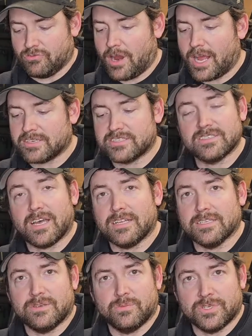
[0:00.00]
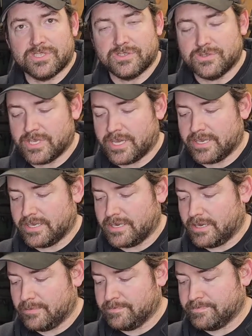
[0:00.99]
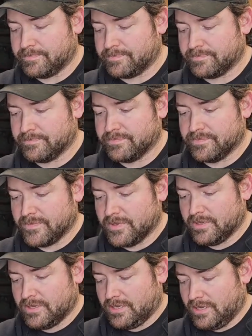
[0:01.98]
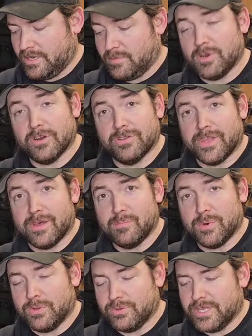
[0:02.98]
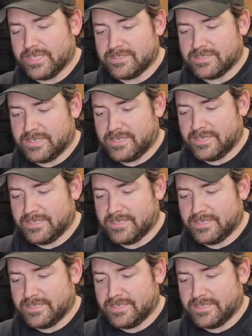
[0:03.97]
rock solid once you tighten it up. Pardon that bolt. That's